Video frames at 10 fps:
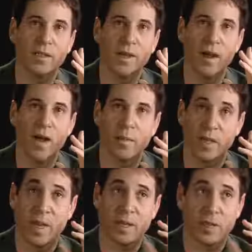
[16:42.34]
time
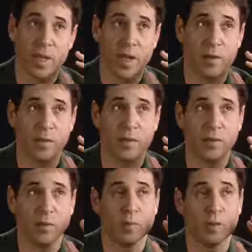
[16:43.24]
and that sound
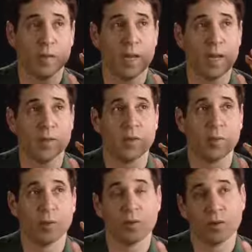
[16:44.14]
is something that has an
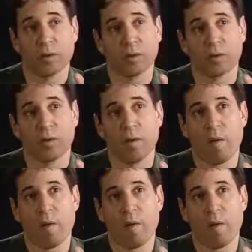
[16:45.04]
emotional,